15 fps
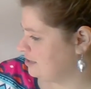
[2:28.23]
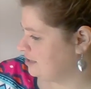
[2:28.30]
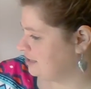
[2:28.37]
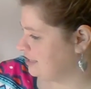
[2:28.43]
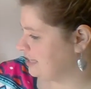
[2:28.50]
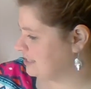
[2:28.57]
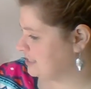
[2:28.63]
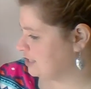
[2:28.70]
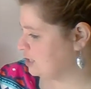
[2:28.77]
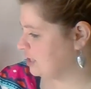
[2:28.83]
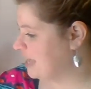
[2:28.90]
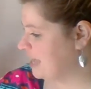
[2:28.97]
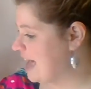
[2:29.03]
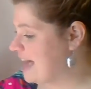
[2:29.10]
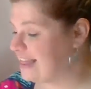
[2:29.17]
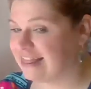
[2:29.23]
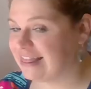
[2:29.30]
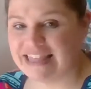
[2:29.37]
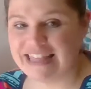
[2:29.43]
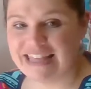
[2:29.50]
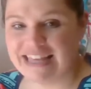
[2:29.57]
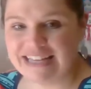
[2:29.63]
Let's look at
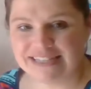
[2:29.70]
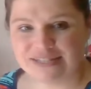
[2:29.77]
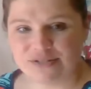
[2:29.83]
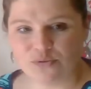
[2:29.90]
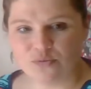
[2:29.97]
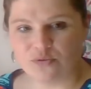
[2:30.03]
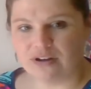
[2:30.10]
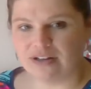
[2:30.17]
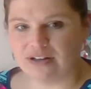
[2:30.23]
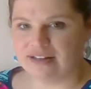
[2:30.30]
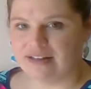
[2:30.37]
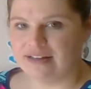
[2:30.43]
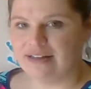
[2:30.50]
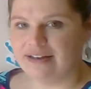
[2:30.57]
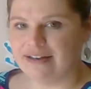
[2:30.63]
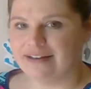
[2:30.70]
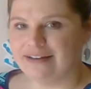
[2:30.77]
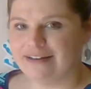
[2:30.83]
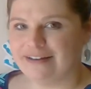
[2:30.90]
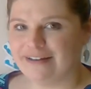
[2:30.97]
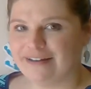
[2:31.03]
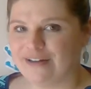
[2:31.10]
this one.
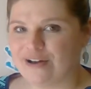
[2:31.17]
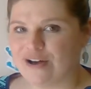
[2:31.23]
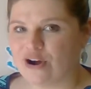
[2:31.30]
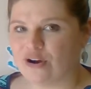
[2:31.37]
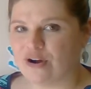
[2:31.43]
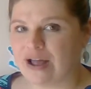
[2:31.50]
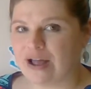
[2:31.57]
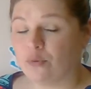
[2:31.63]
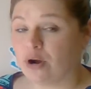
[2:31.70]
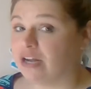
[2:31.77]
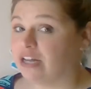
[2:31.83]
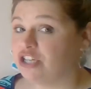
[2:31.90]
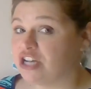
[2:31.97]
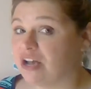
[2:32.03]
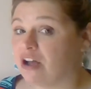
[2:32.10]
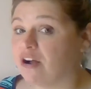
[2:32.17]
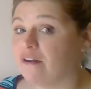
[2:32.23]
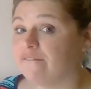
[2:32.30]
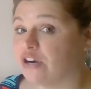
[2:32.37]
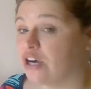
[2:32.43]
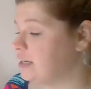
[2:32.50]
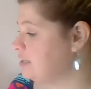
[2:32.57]
All right, we're going to check
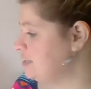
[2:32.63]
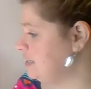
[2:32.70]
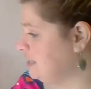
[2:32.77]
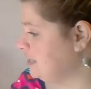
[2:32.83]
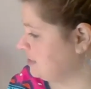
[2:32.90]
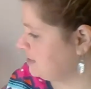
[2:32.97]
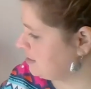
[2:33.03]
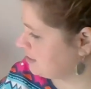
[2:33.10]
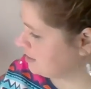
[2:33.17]
our vertices.